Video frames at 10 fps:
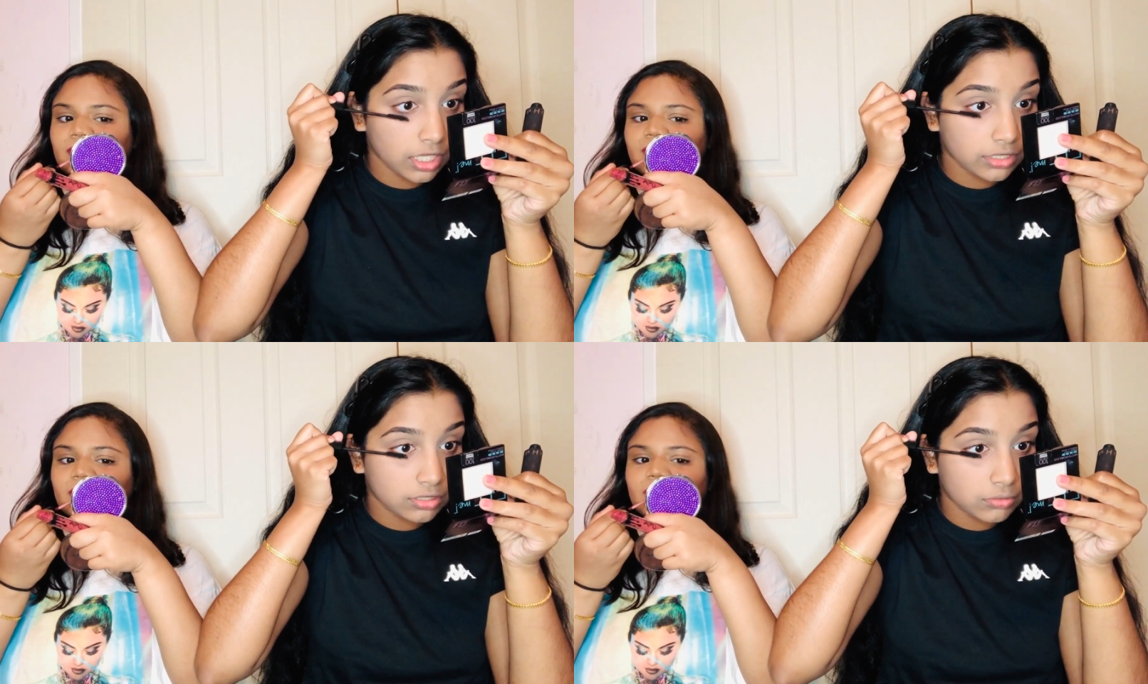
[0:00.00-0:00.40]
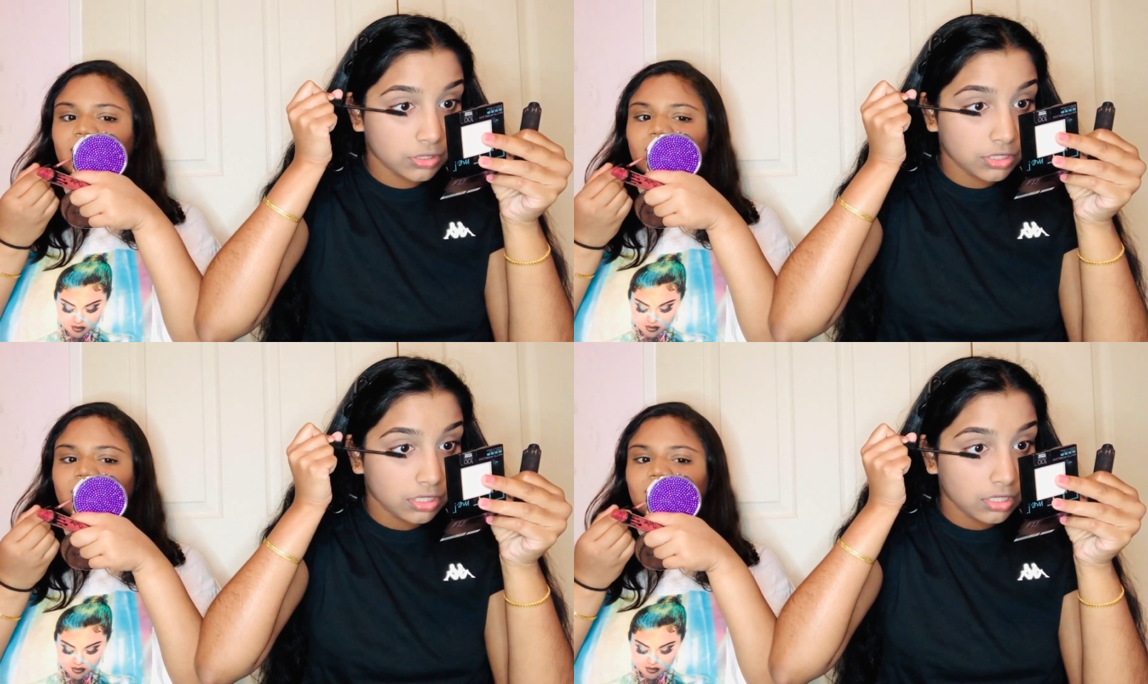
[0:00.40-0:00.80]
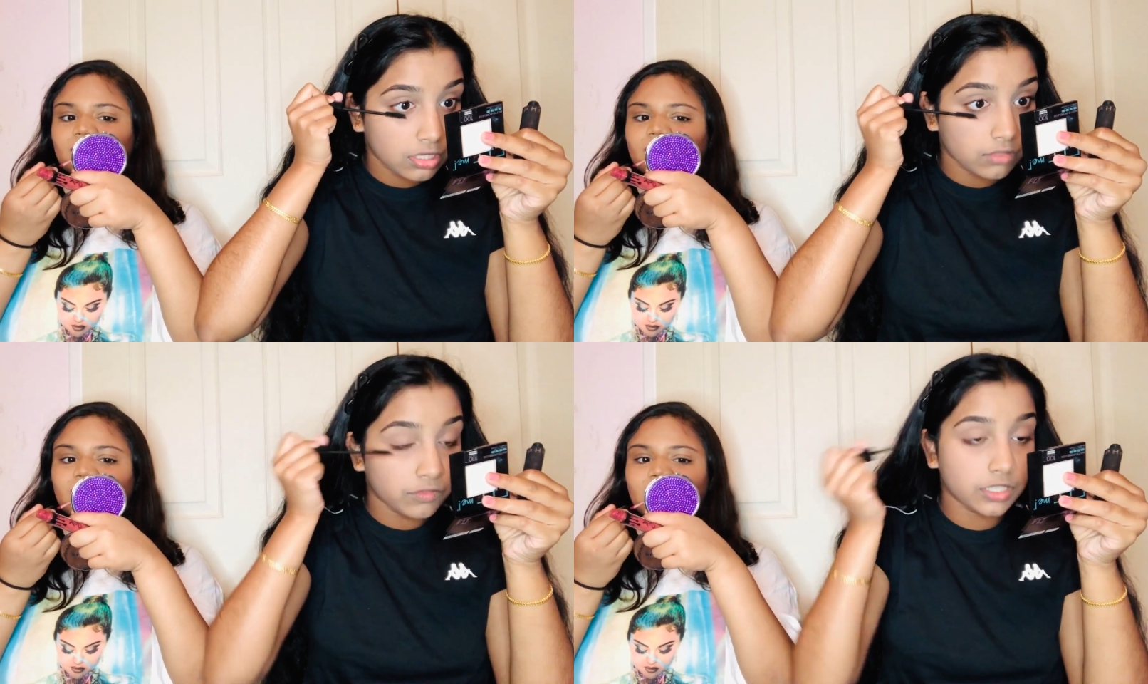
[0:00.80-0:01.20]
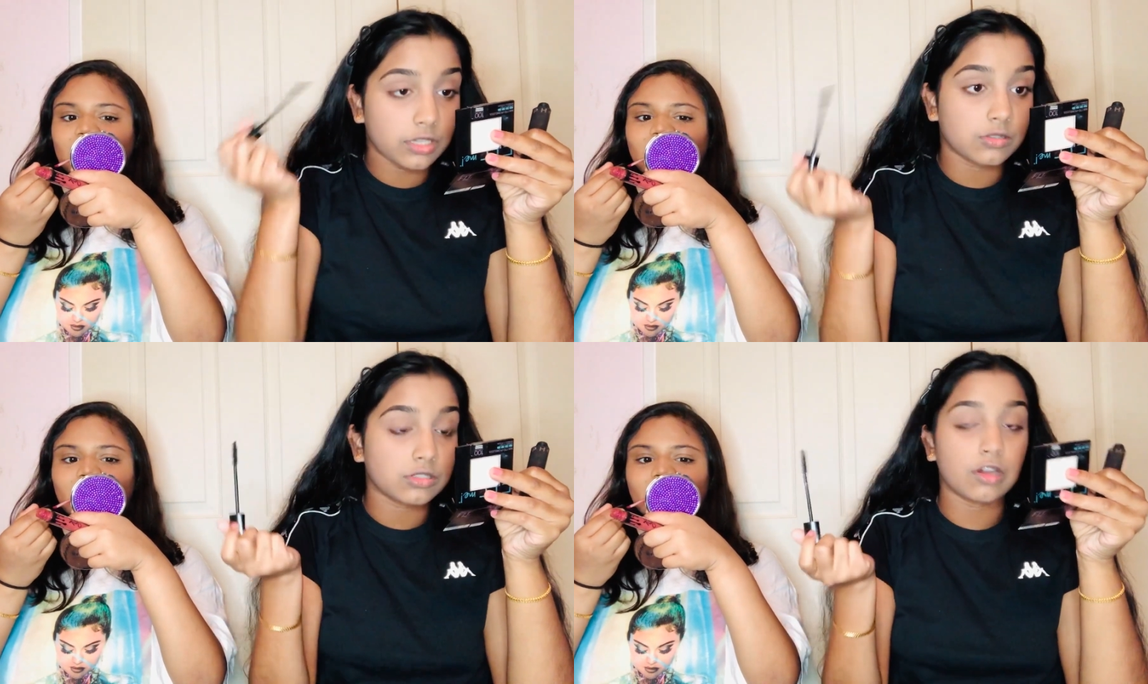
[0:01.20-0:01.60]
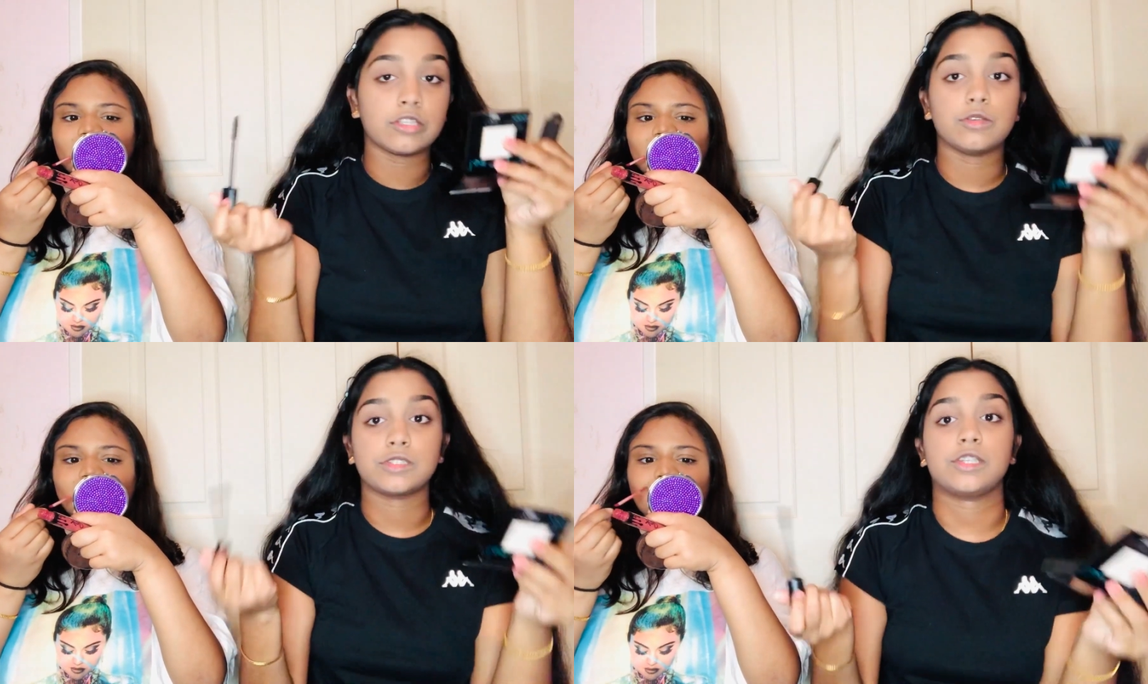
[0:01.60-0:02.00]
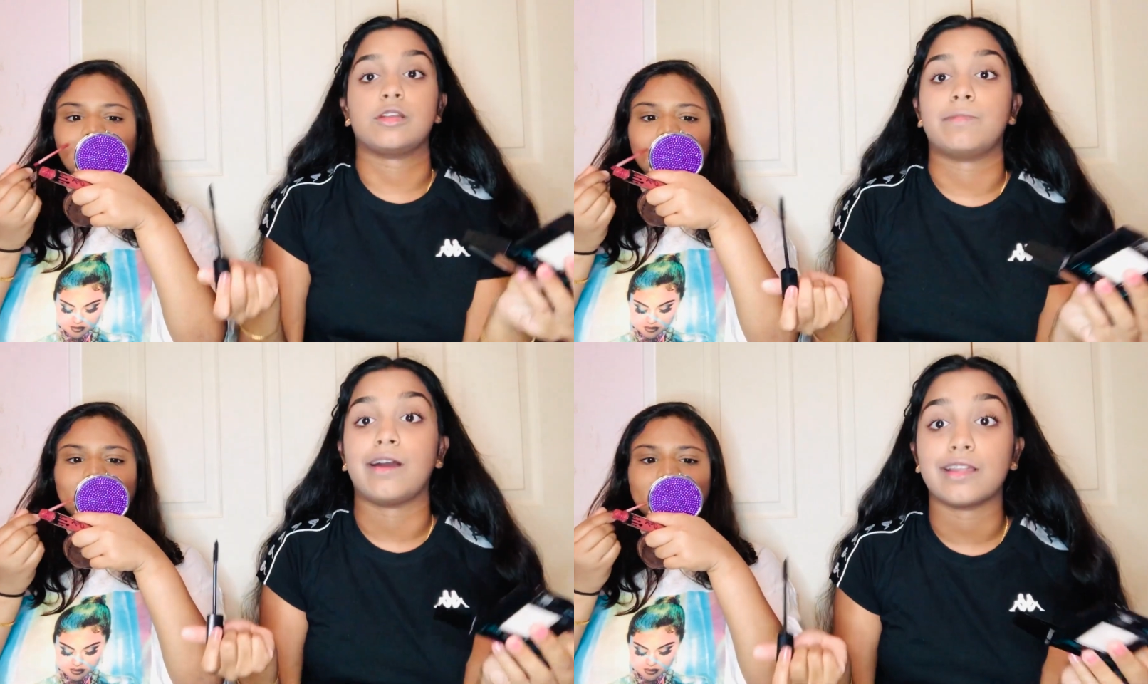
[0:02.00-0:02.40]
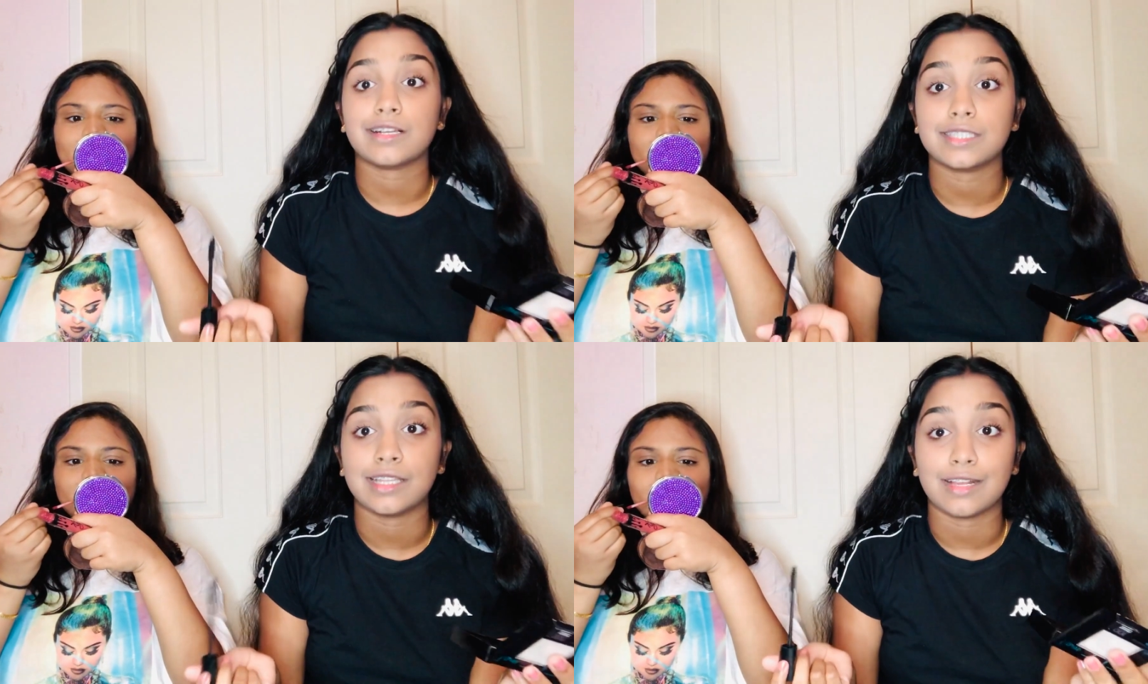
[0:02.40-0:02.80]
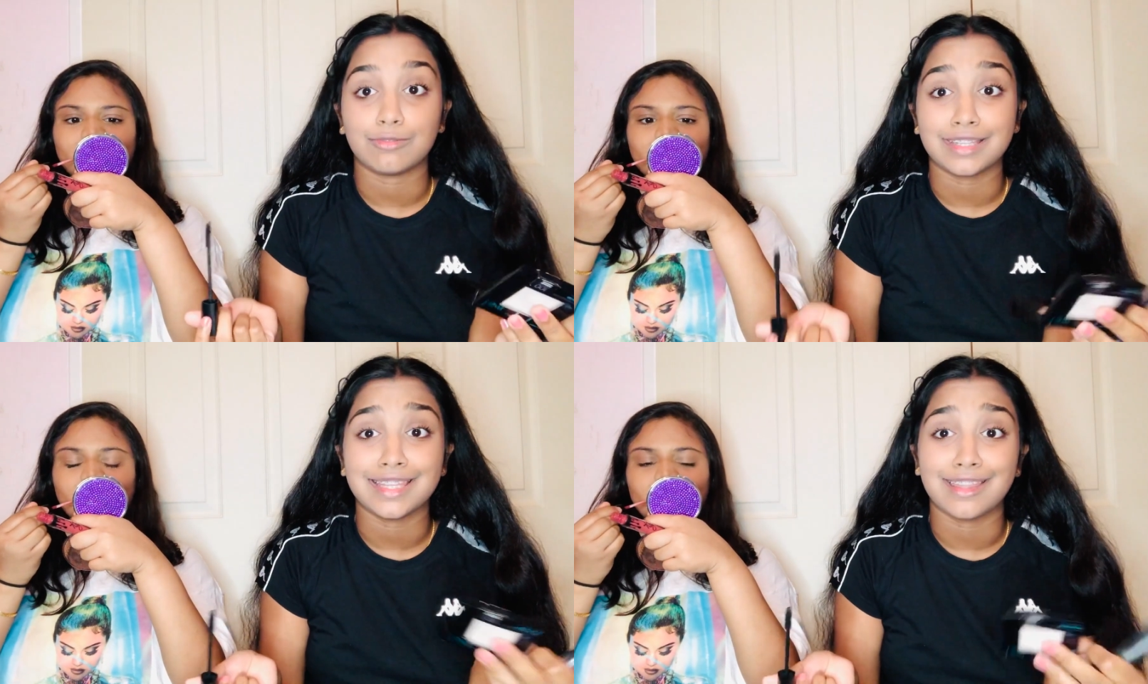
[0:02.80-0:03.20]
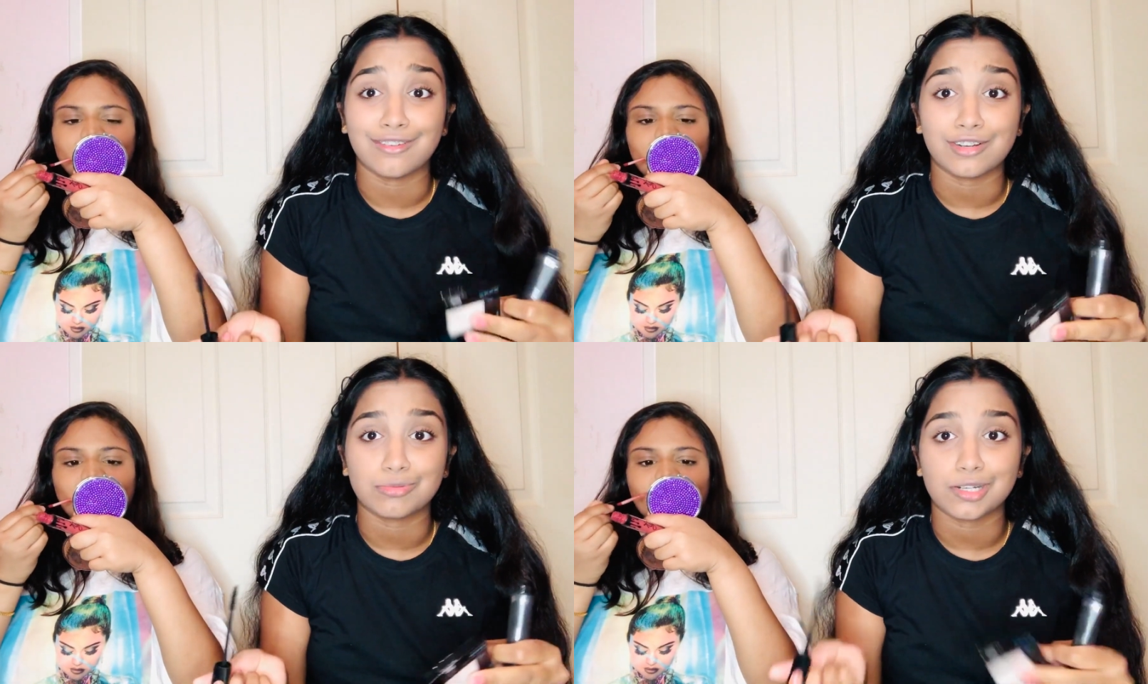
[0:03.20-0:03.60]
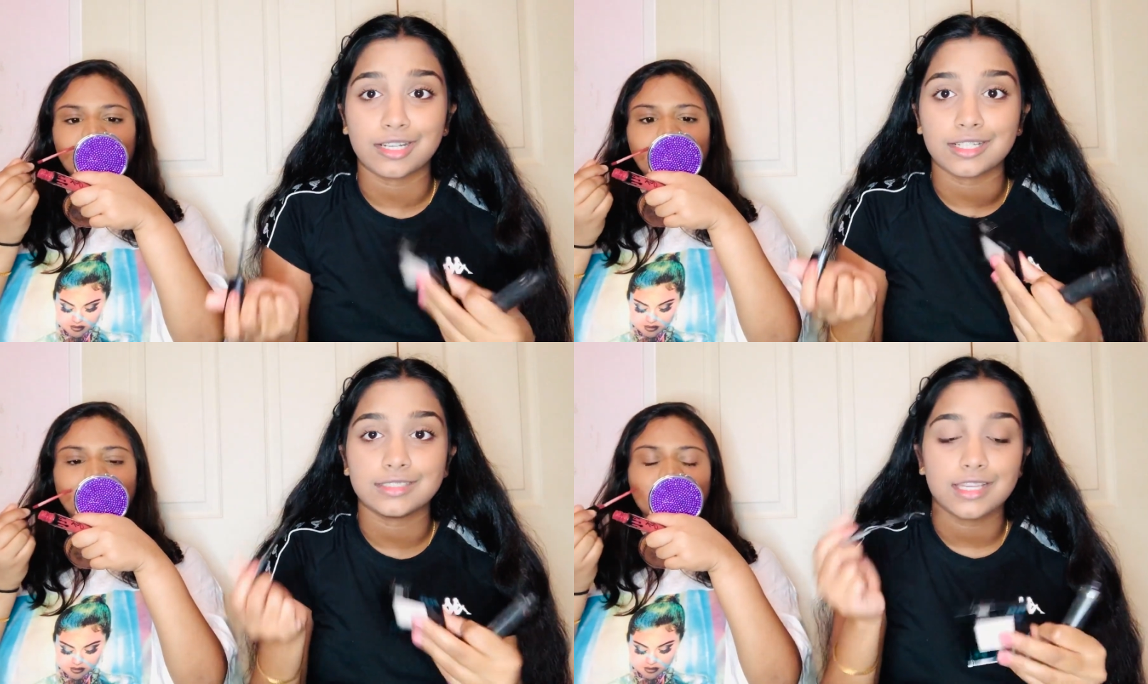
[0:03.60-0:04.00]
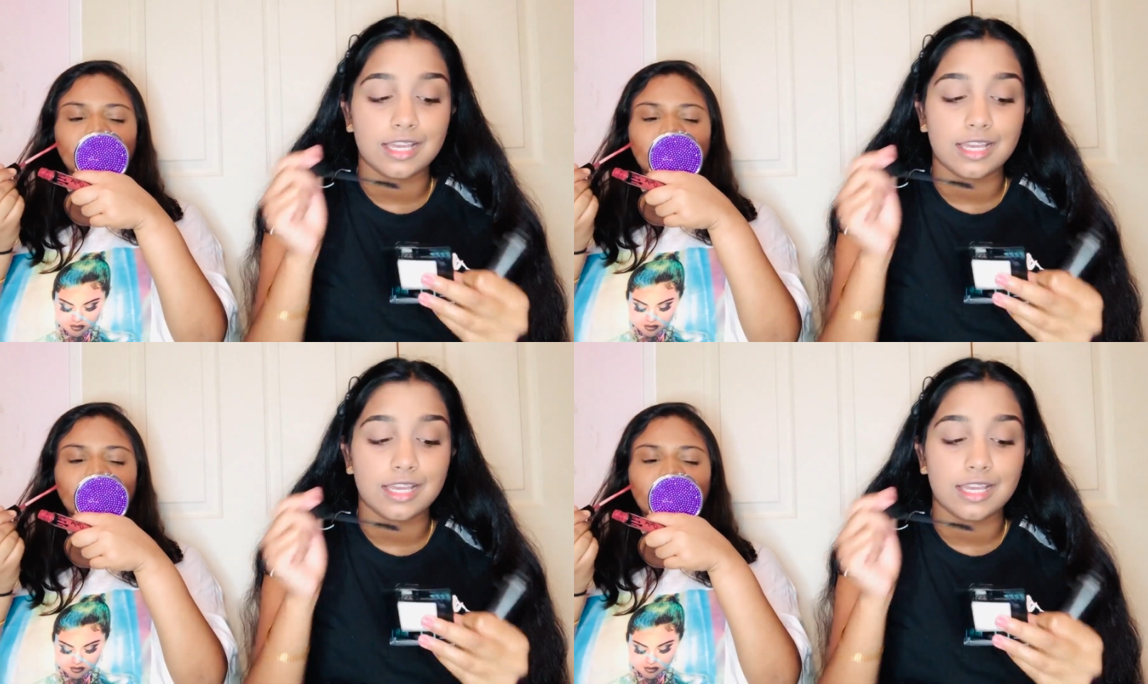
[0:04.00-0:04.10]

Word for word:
Speaker 1: like so much videos on using her products and I really love her products.